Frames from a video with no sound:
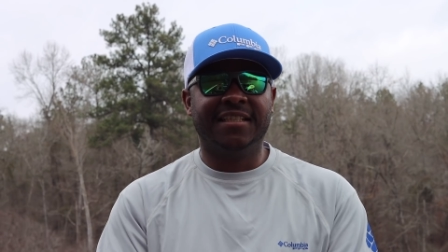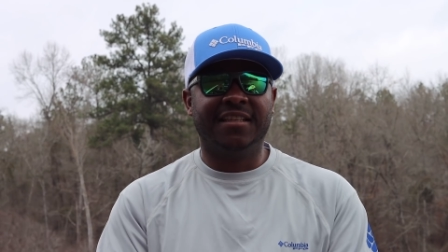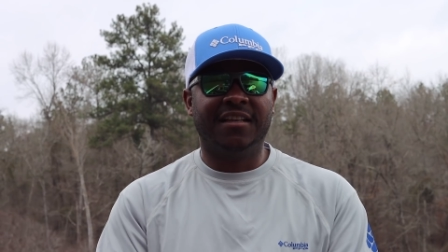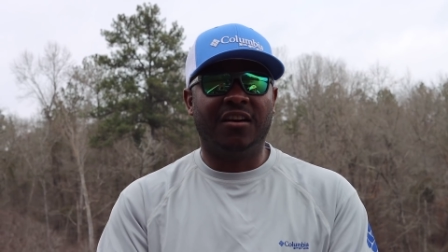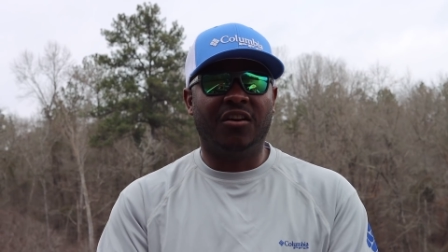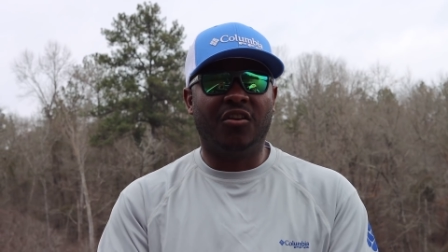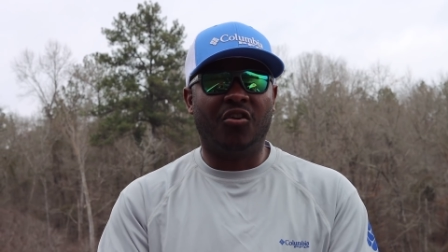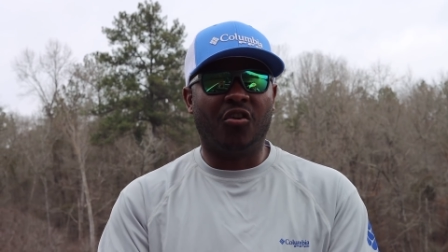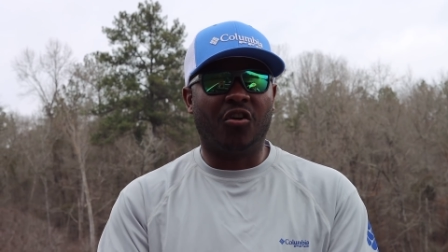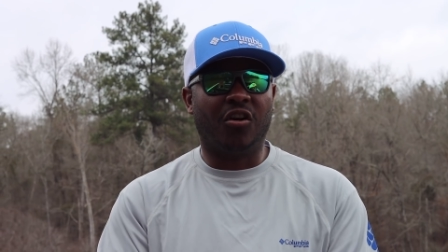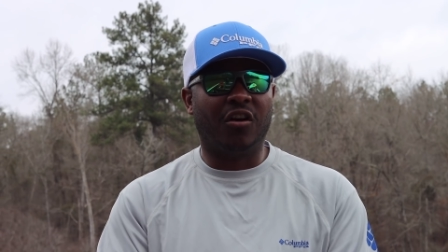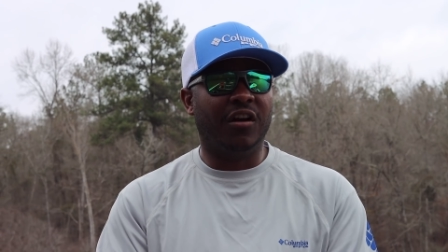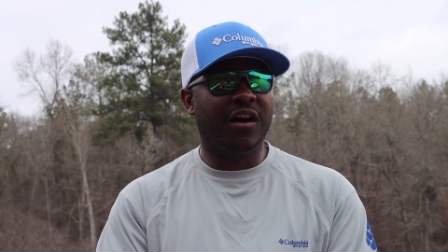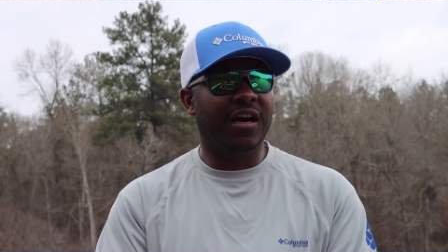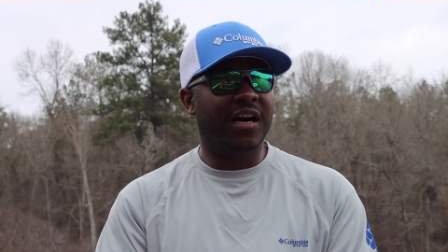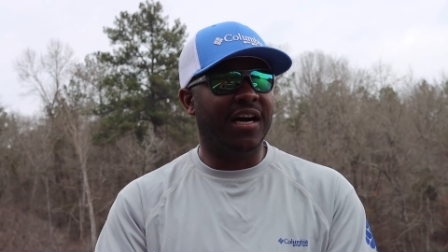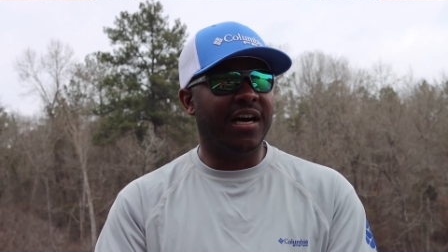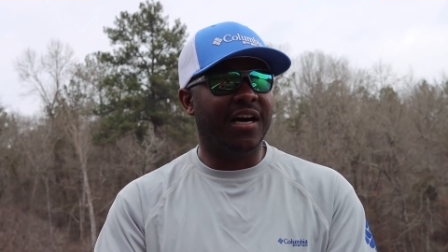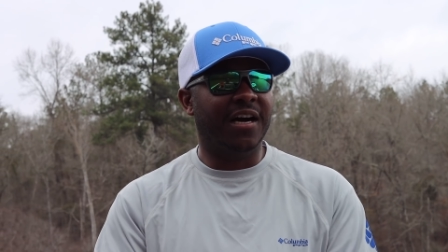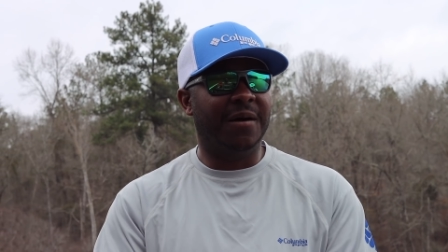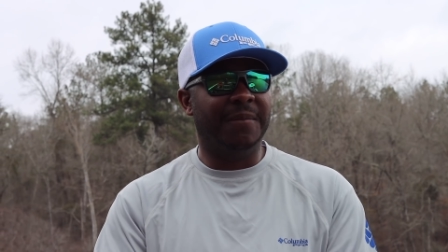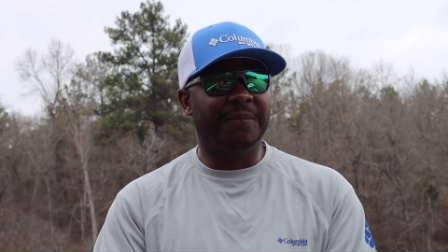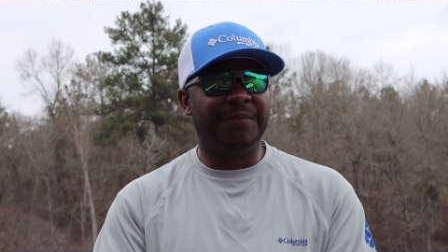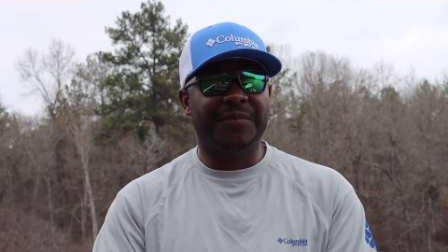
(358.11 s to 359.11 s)
or
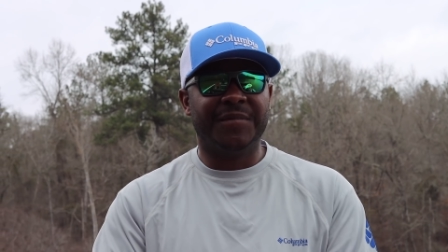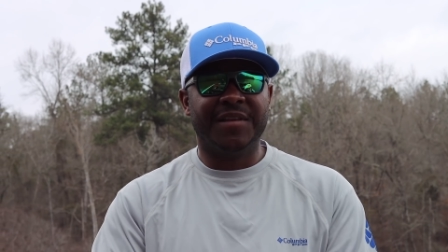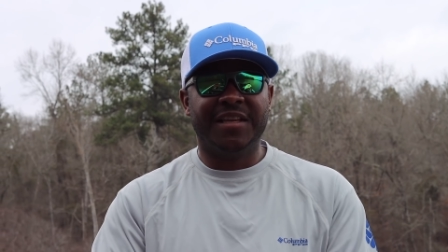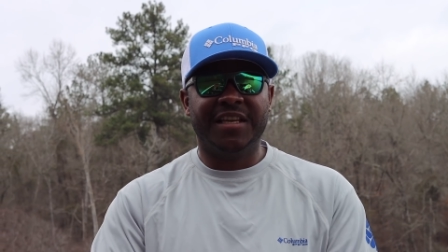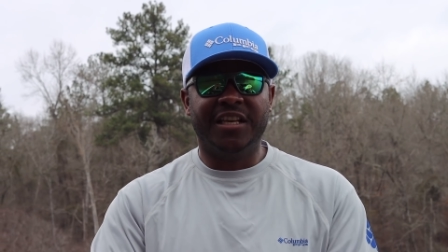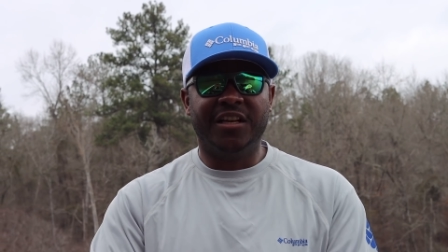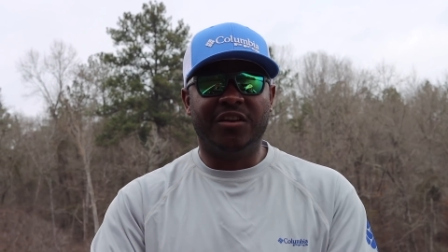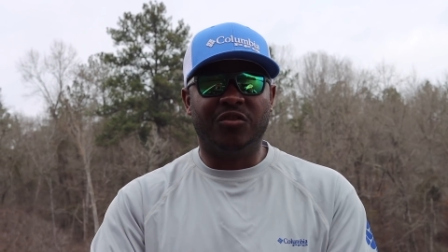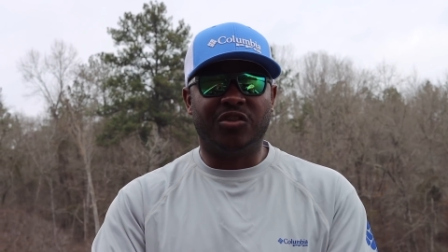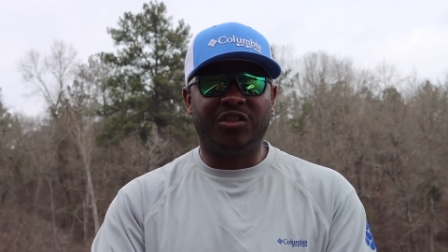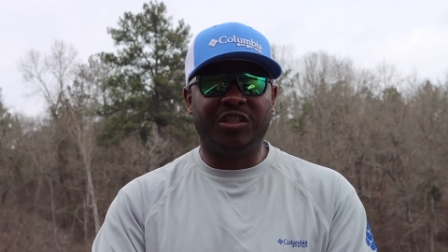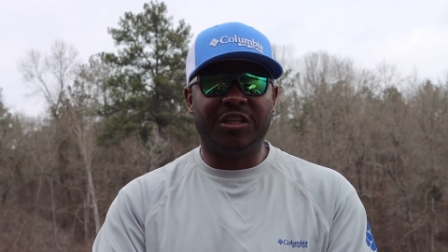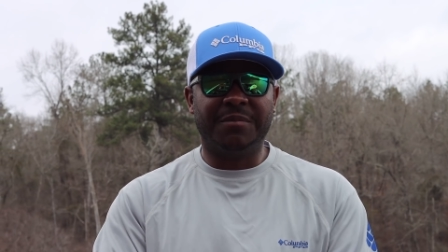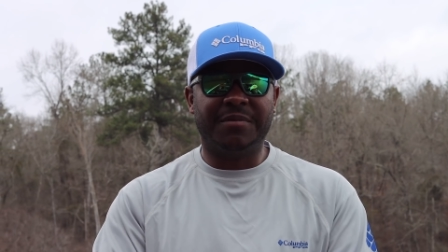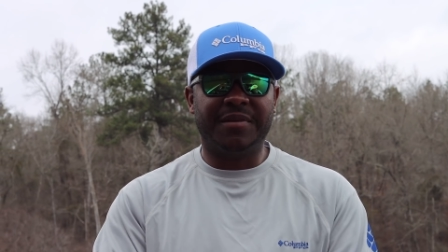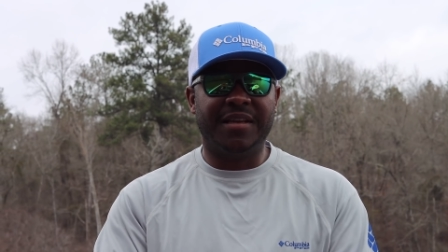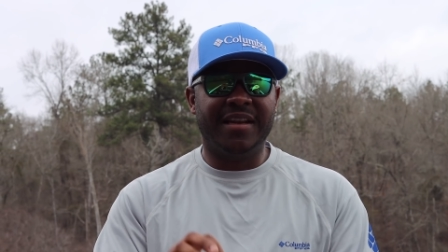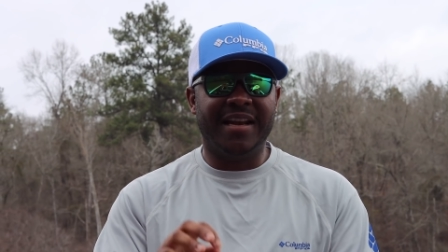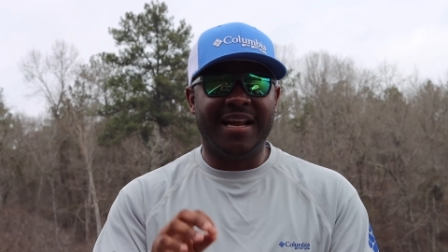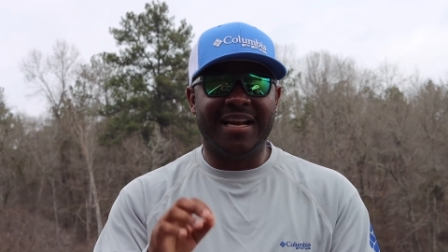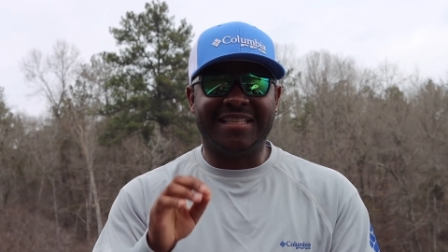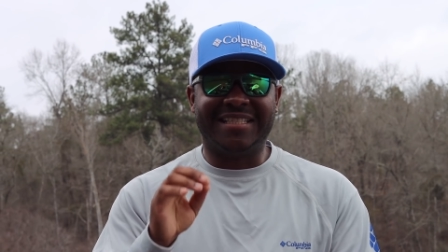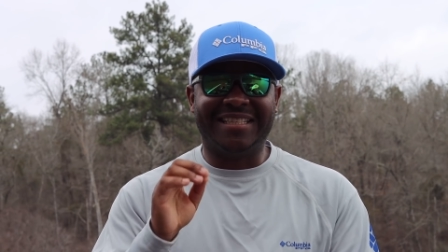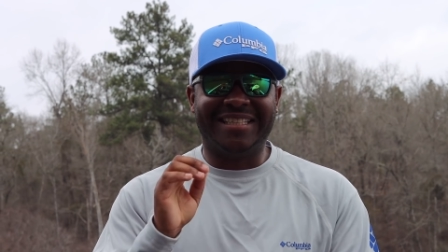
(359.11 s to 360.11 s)
you know,
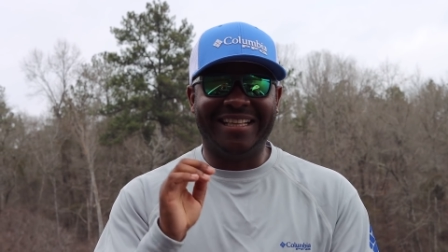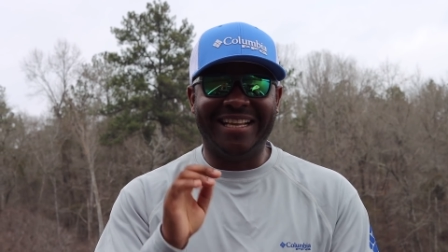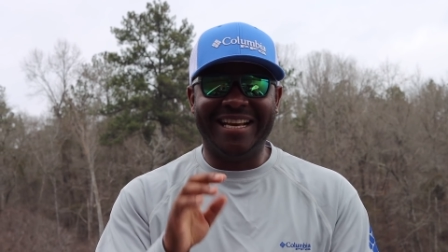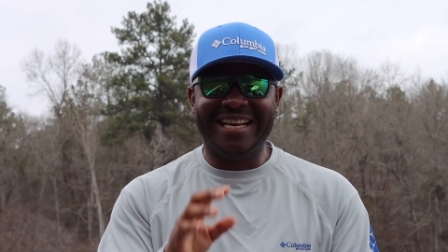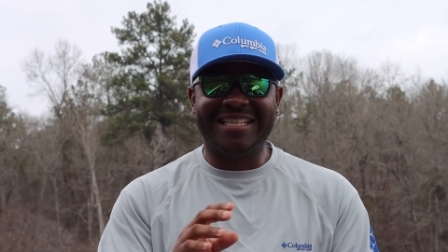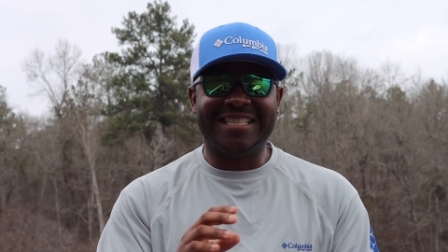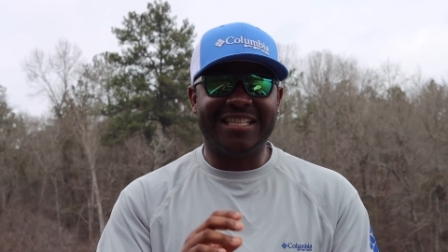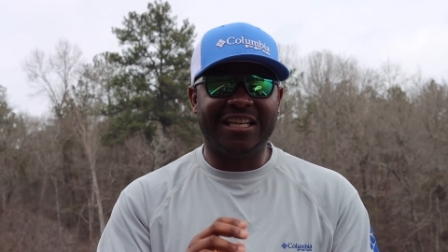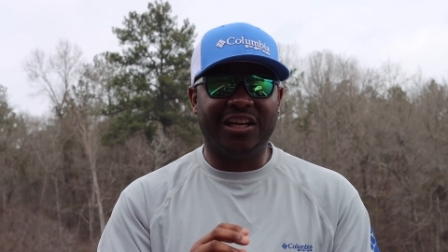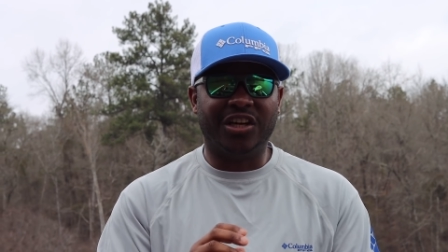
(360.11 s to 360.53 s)
something that's less